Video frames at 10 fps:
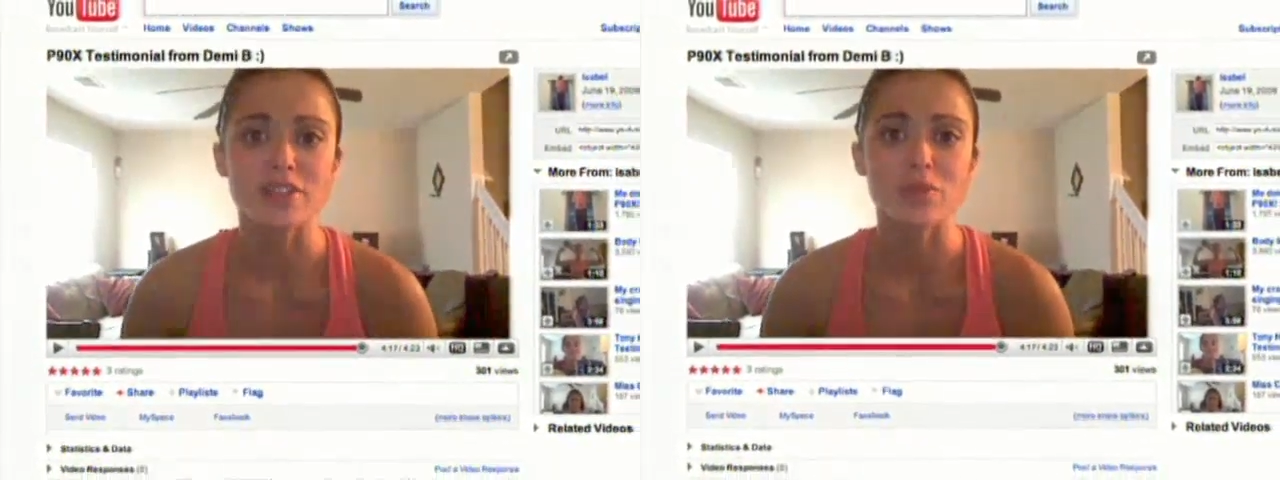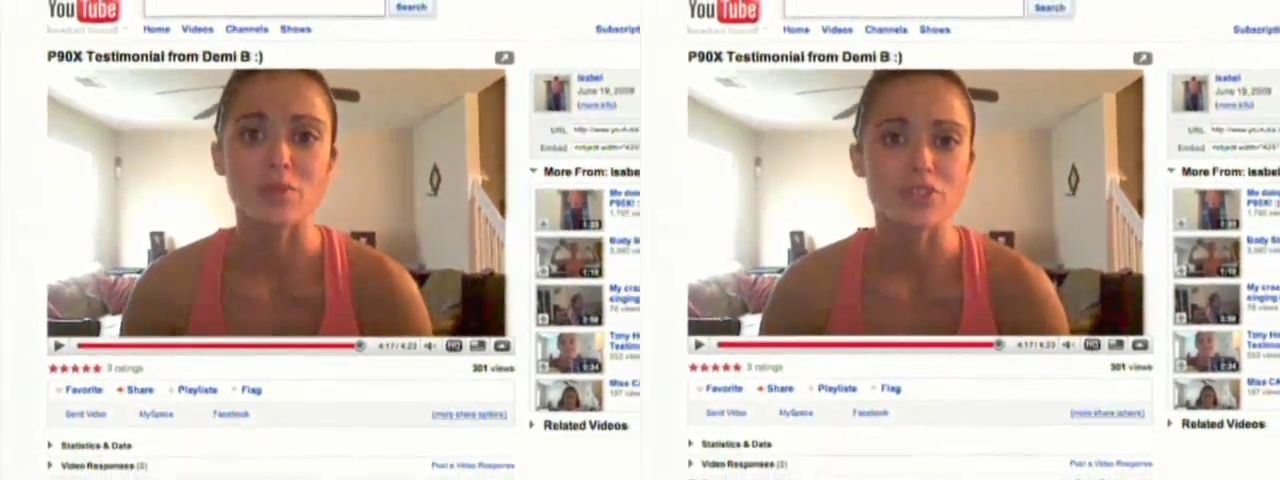
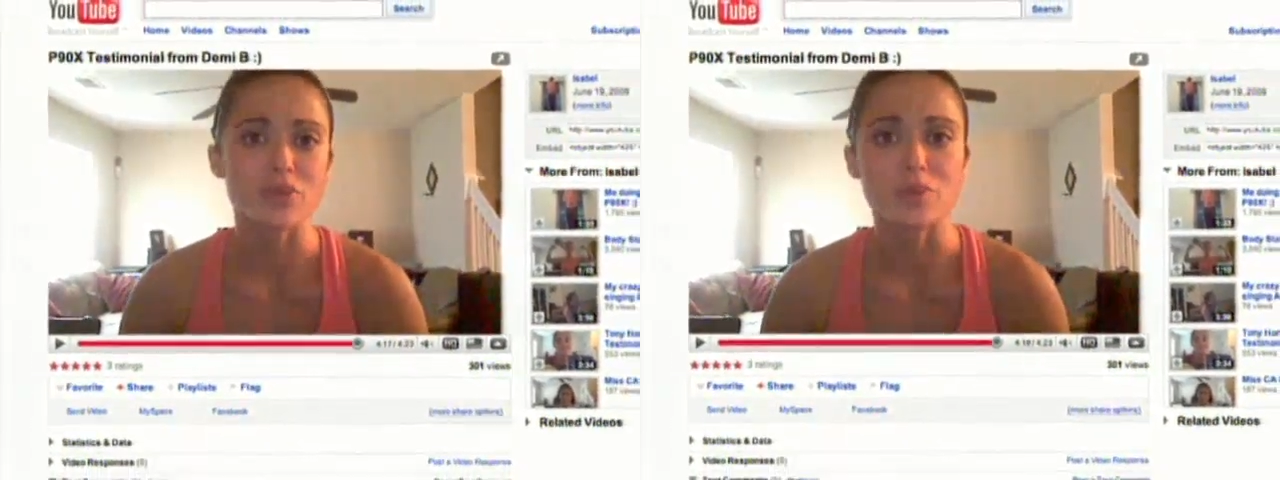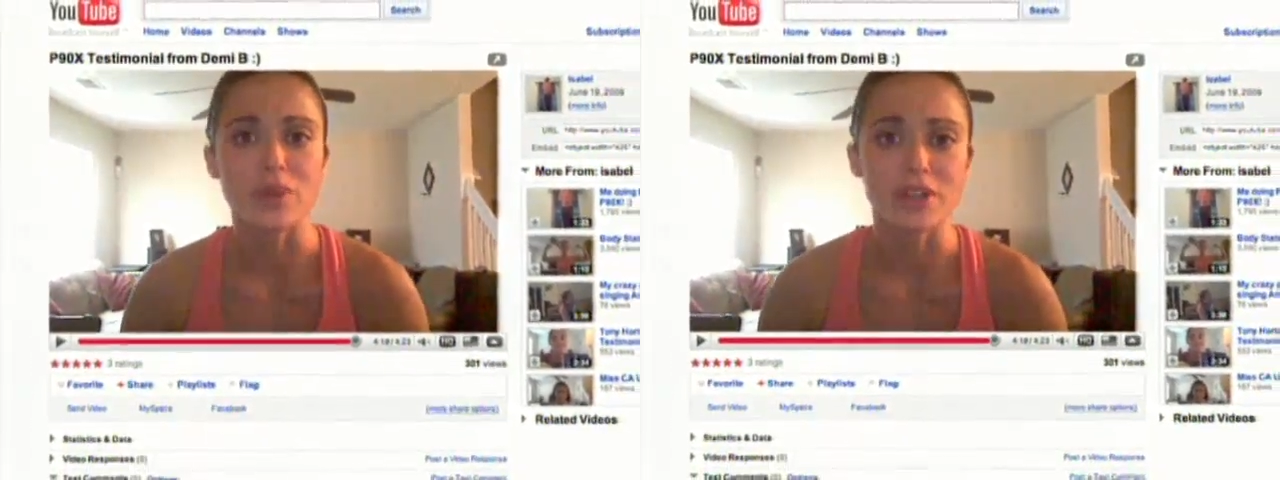you to
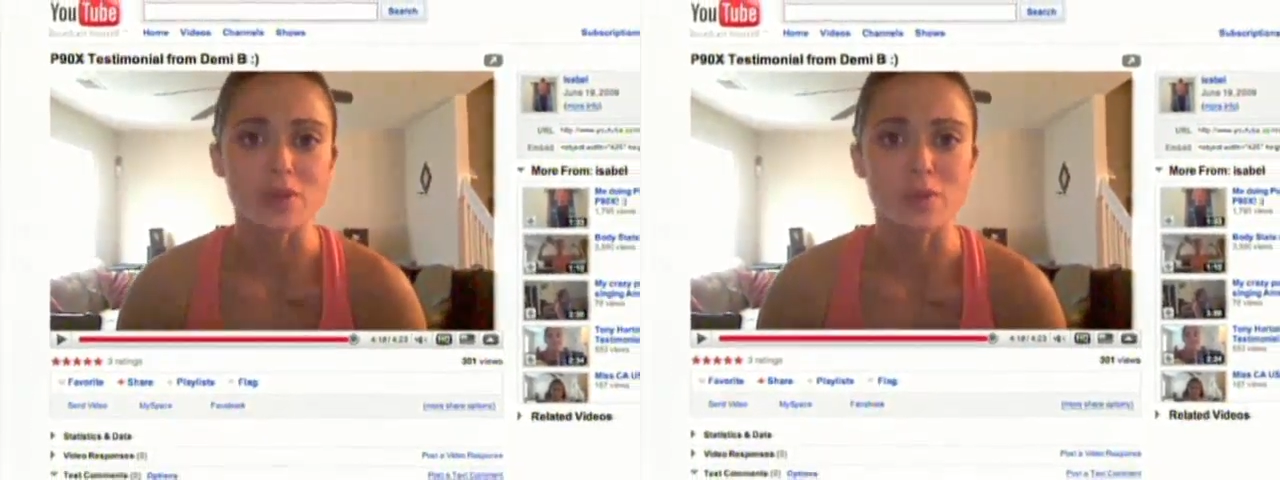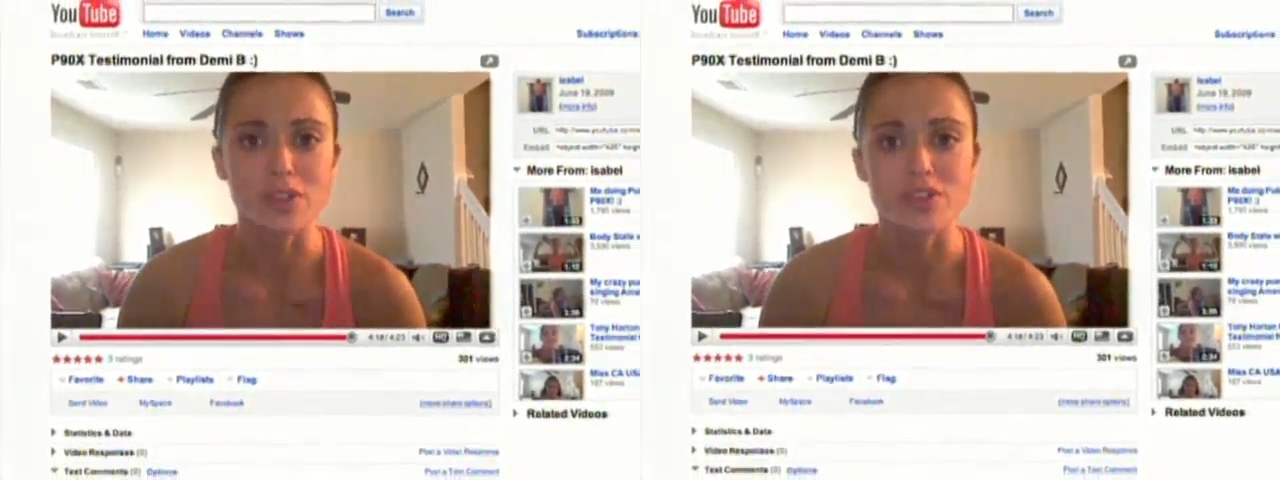where
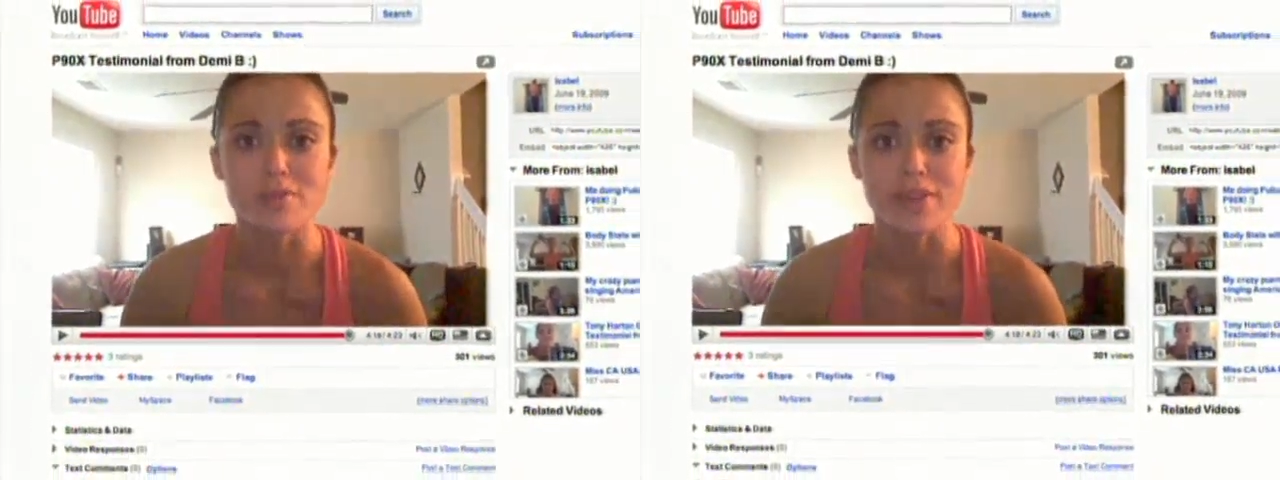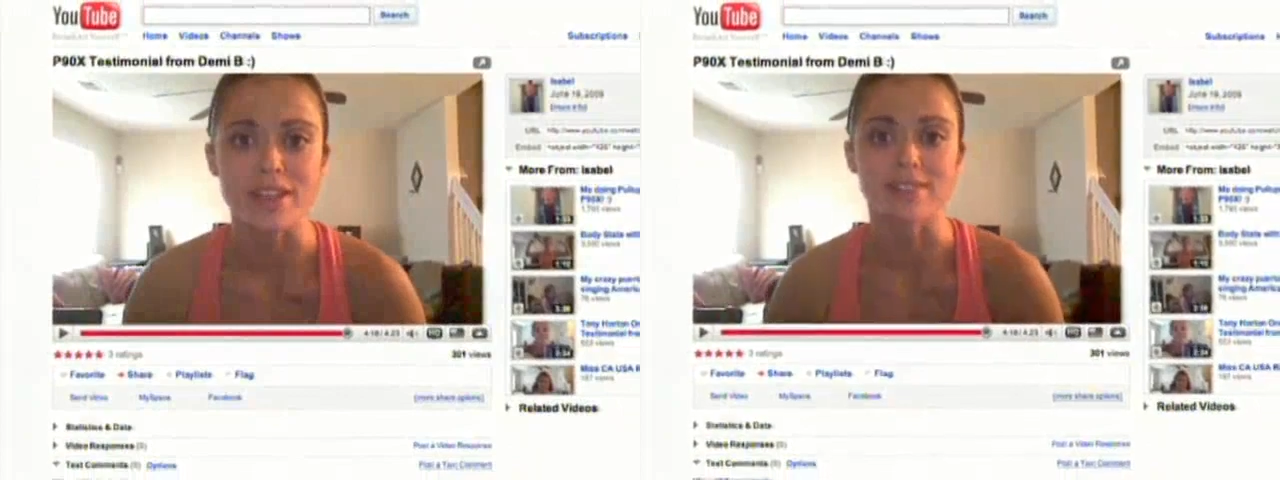you want to
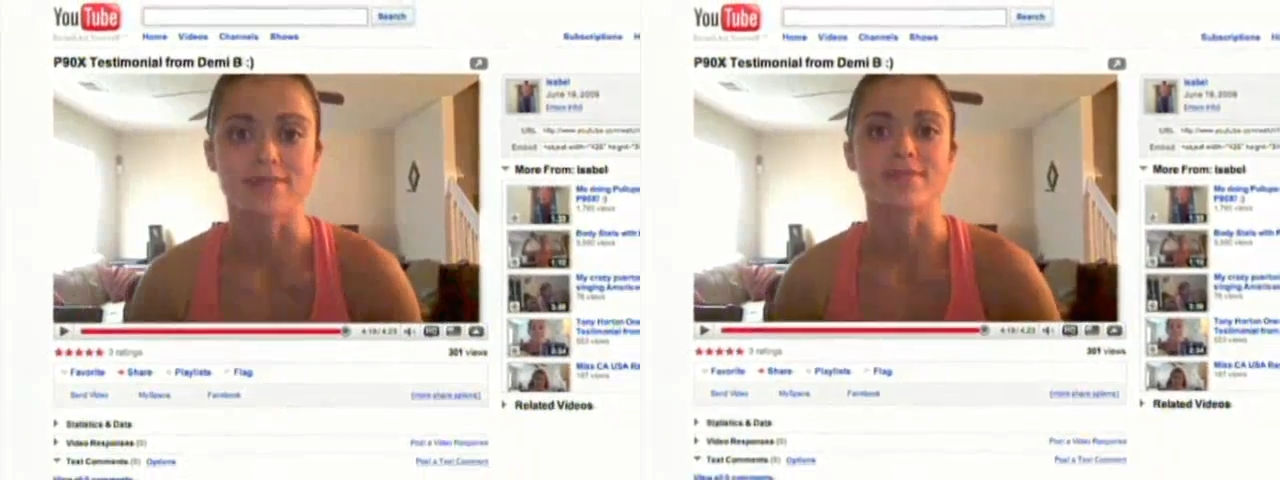be.